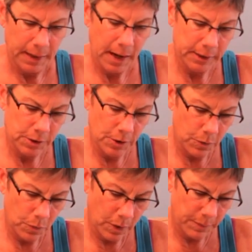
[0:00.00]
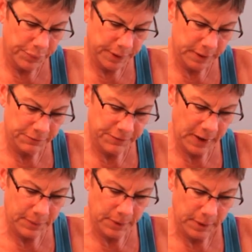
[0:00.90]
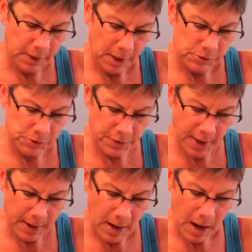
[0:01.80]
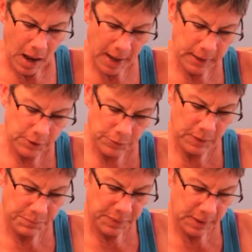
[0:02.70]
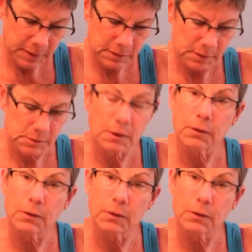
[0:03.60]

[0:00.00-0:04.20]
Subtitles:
And I note where I'm putting the fiber so that I can repeat this